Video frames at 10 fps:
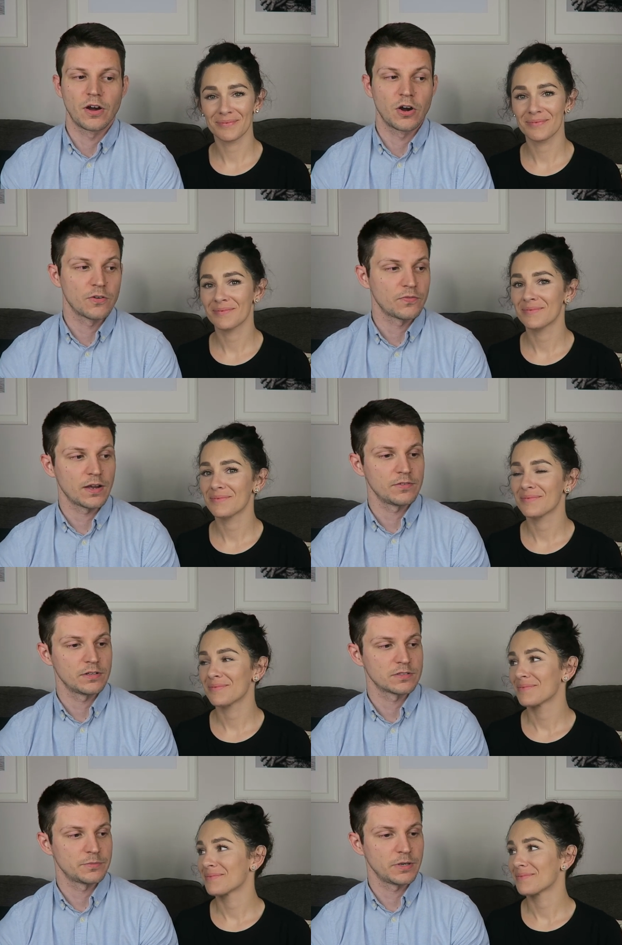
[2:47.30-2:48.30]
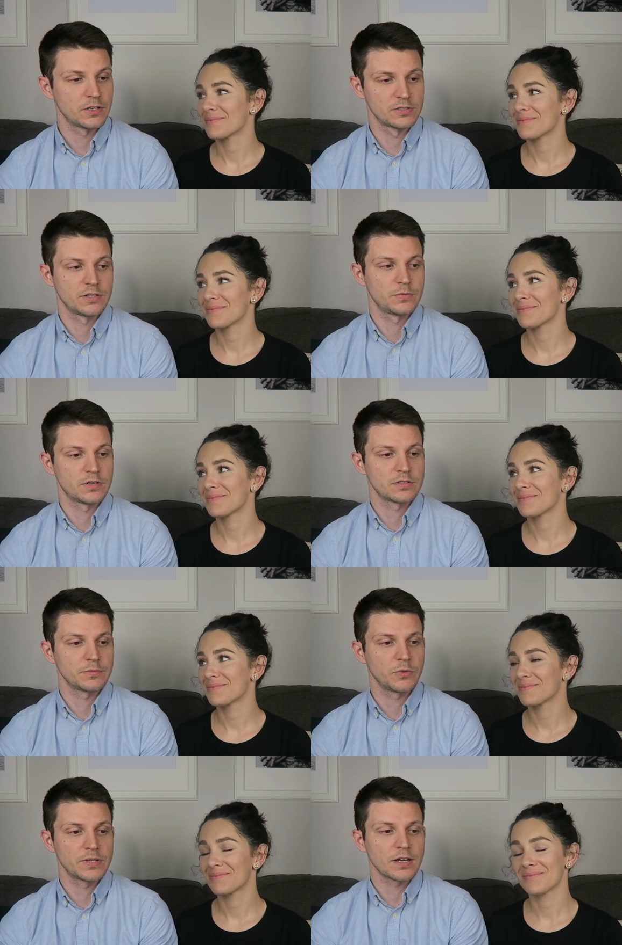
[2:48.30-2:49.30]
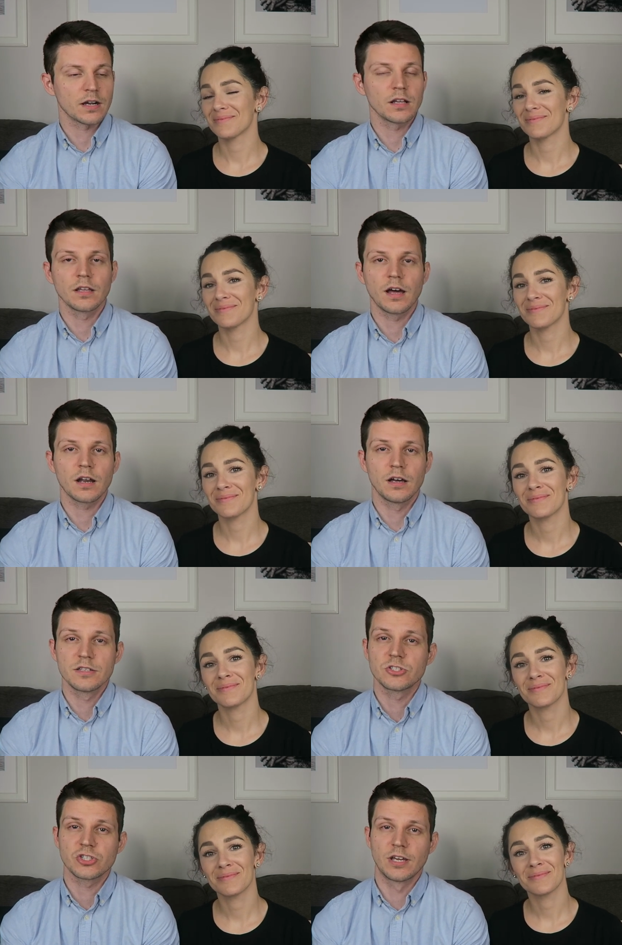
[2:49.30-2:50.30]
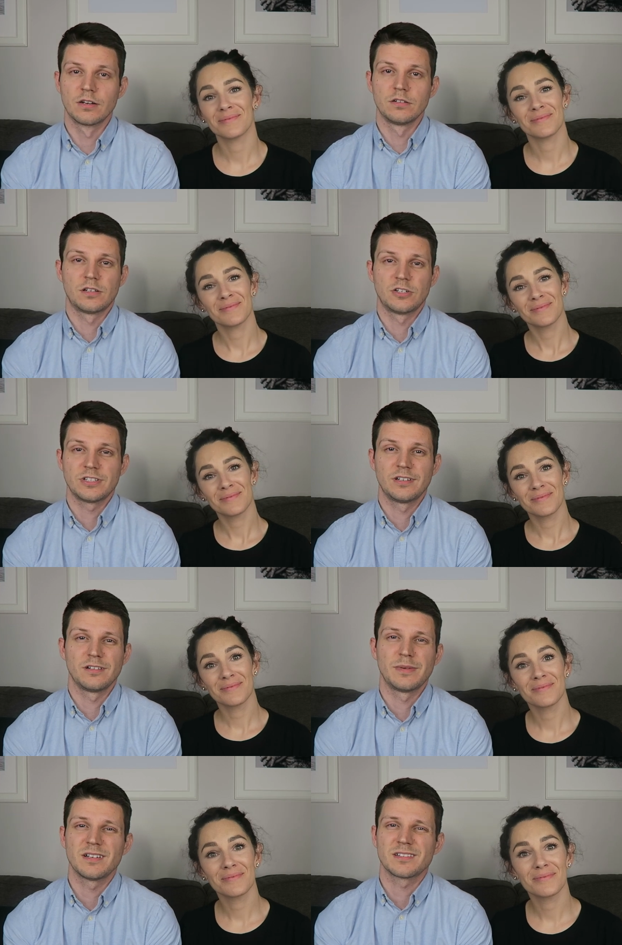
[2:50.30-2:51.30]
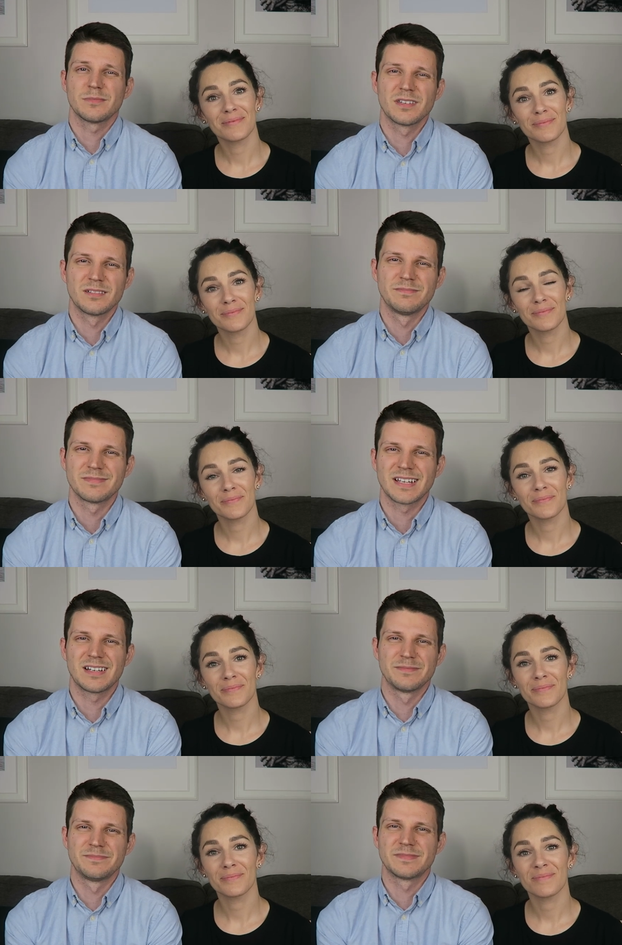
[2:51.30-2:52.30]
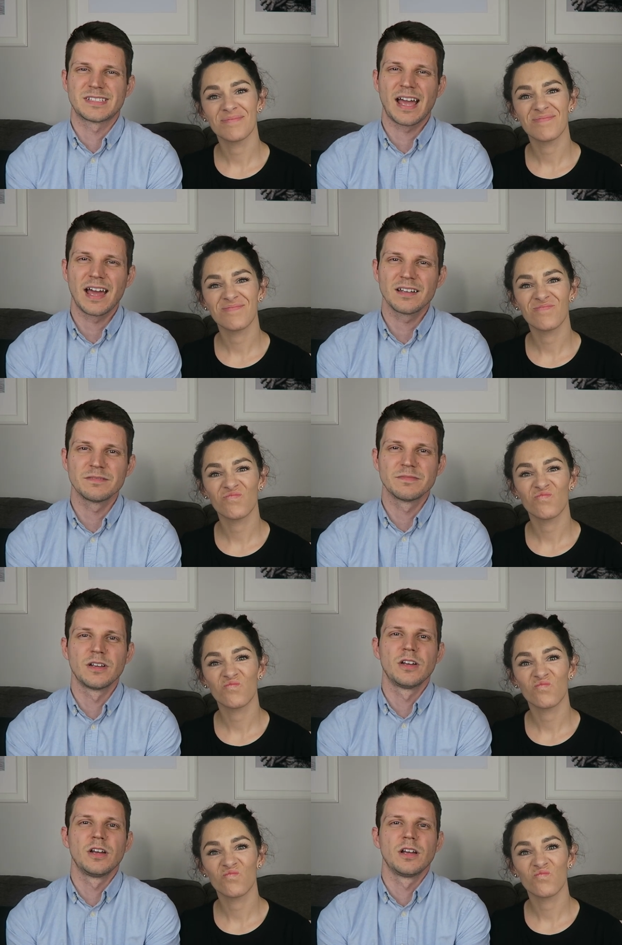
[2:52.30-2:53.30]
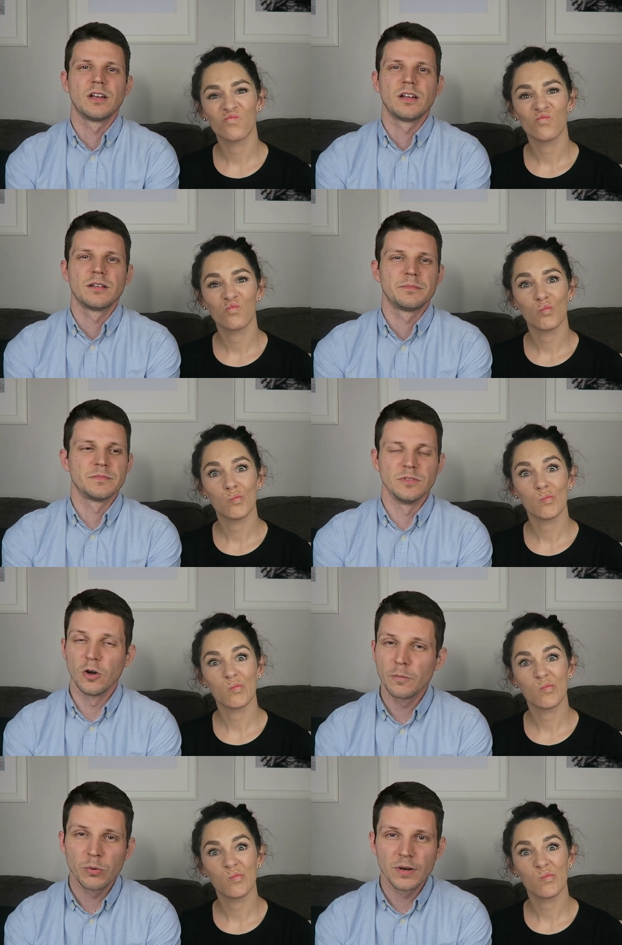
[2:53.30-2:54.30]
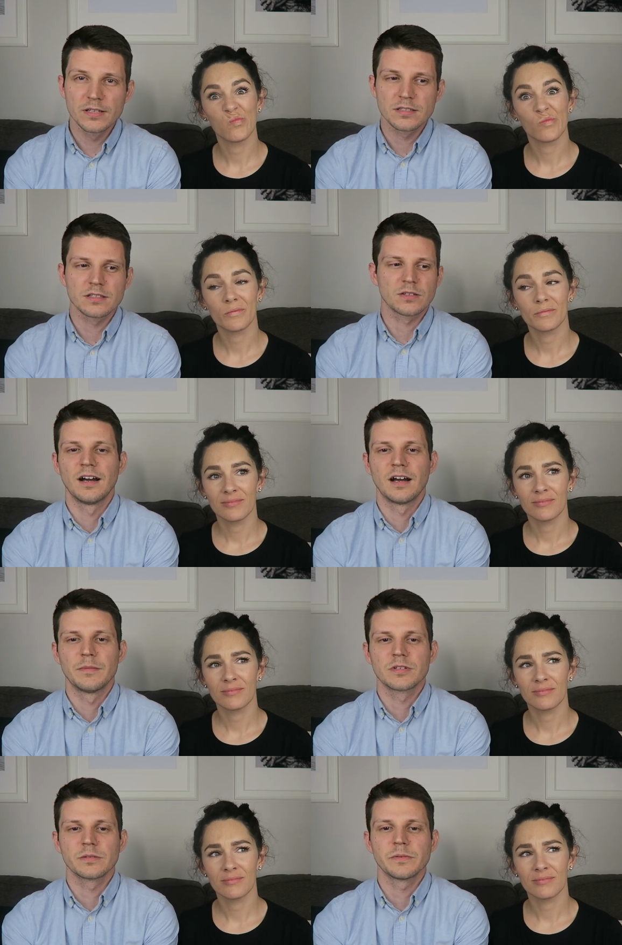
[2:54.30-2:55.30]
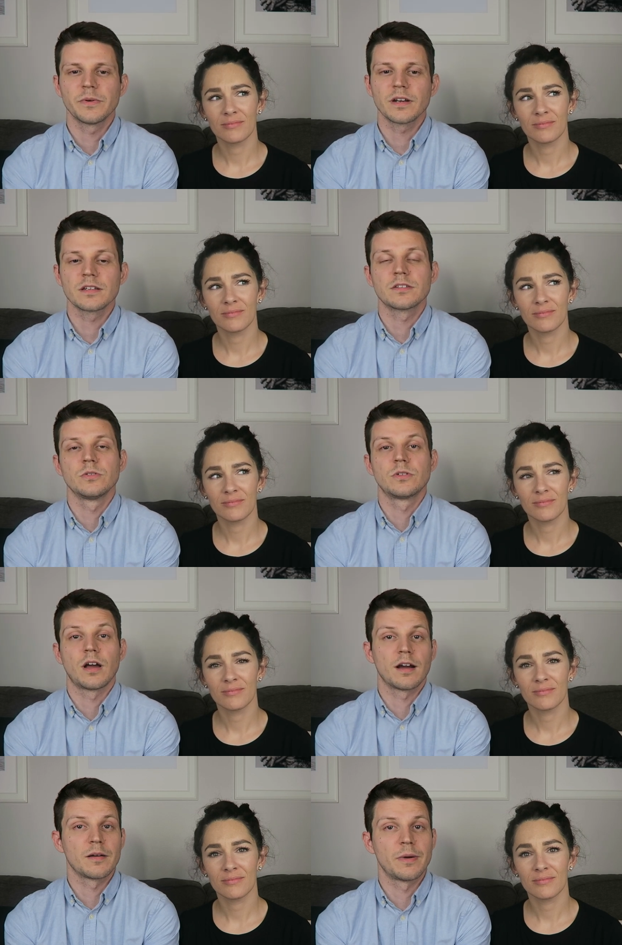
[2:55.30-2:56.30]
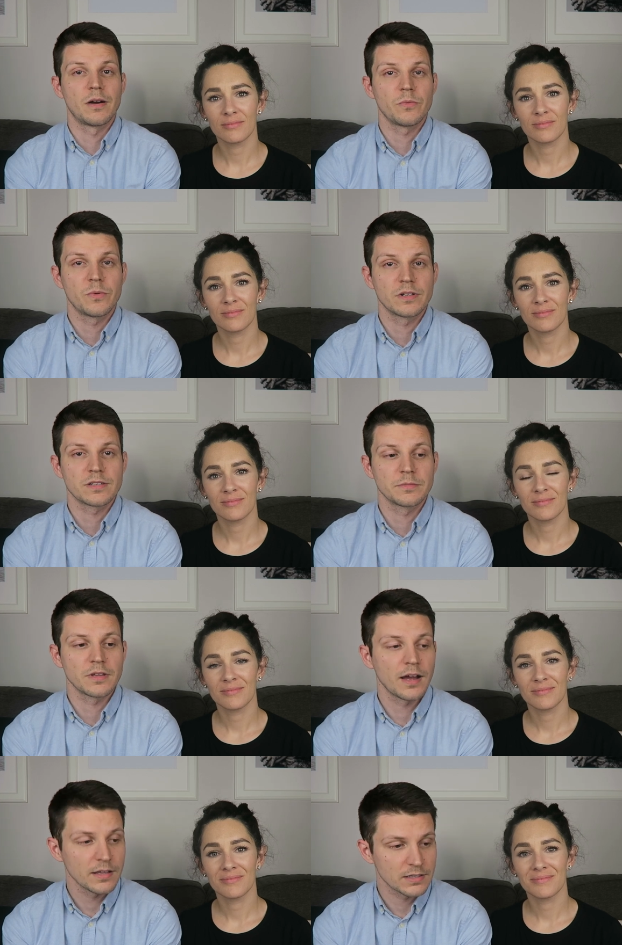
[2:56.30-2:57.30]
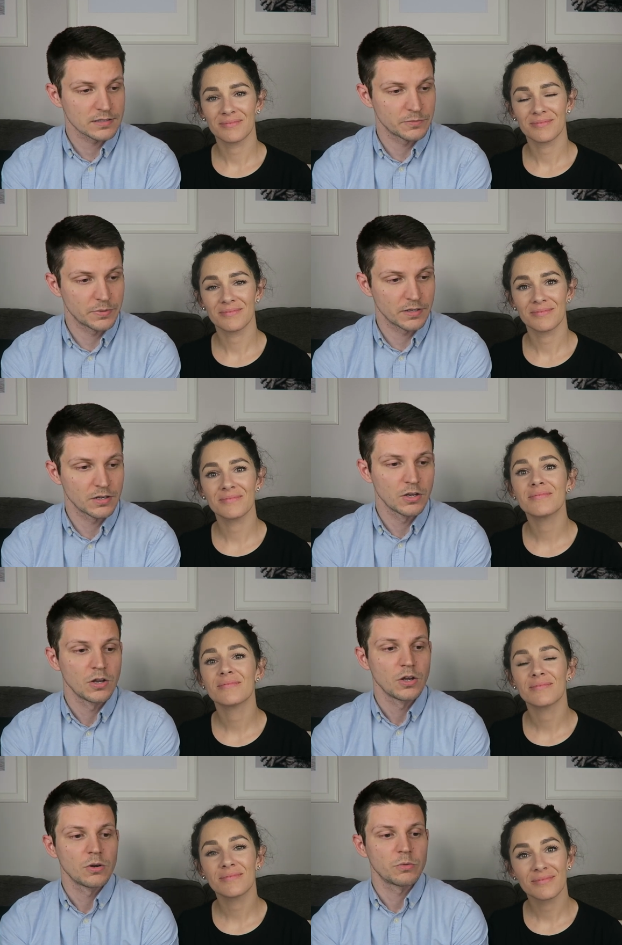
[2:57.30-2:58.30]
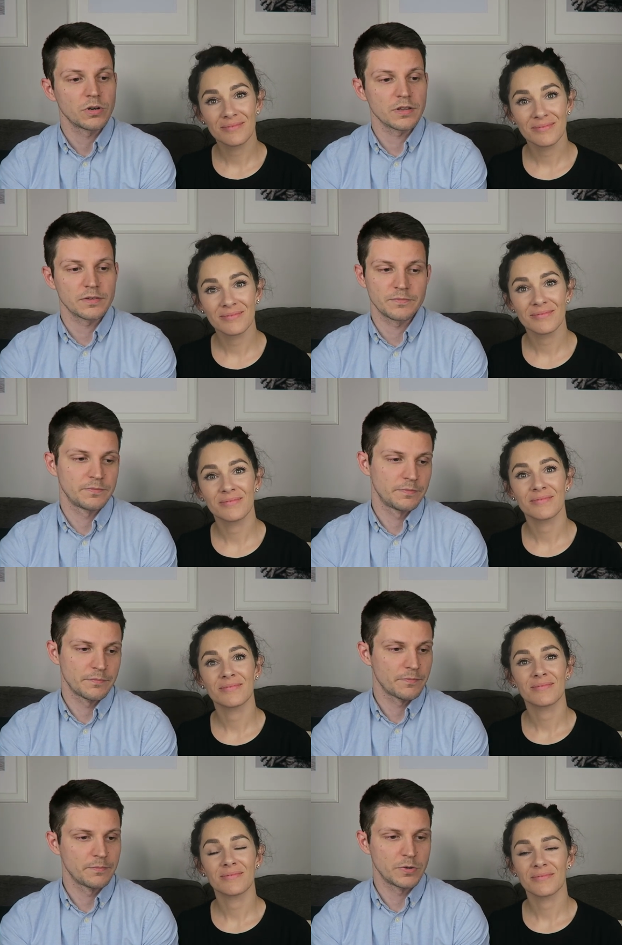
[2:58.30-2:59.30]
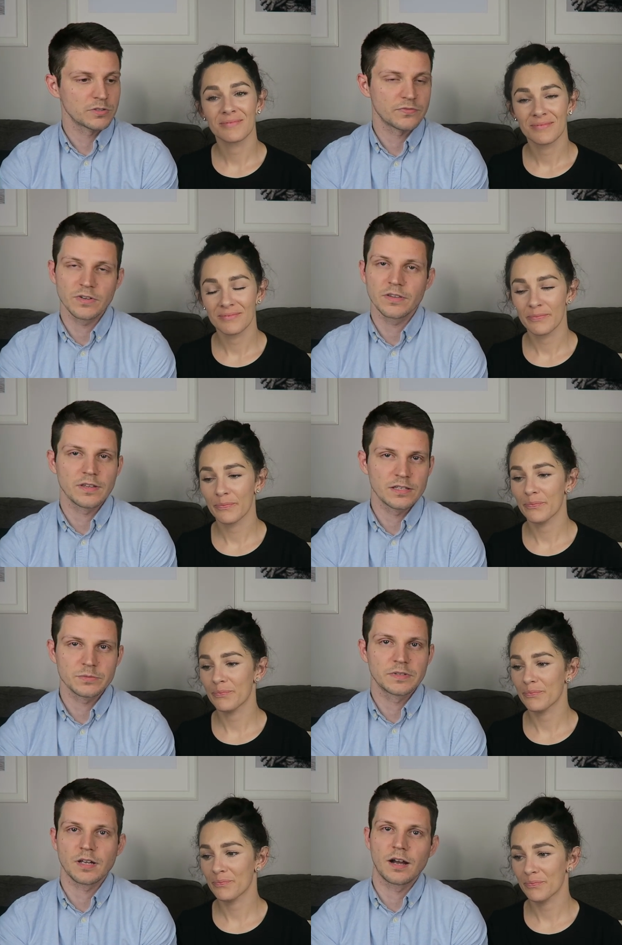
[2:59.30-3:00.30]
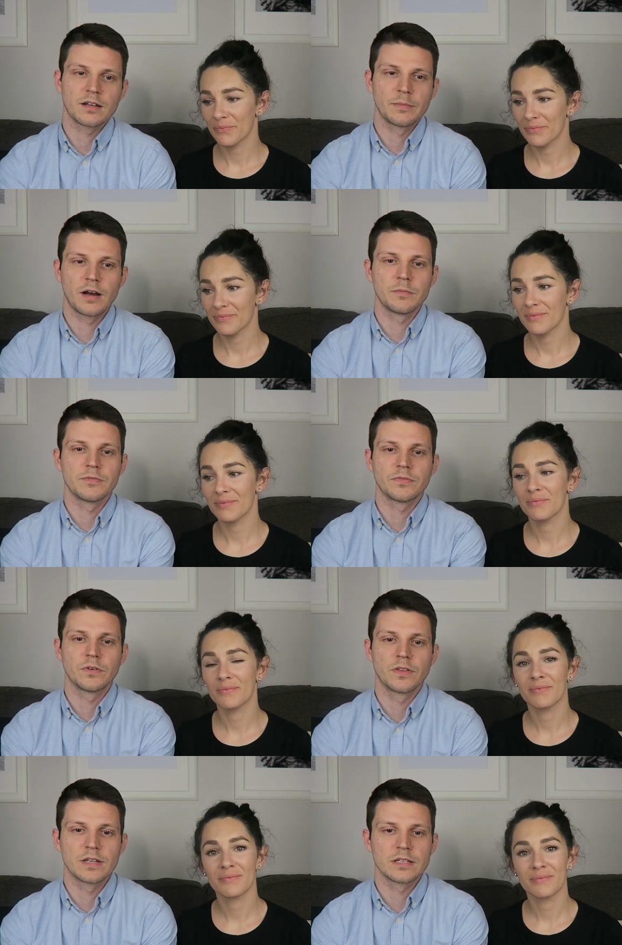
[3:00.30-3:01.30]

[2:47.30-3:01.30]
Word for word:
Speaker 1: our five years of marriage? Like, what are some? We talk a lot on this channel, on our channel, about some of the kind of sad low points. Um, so we wanted to talk about what some of the highlights have been. One of the most fun things we talked about before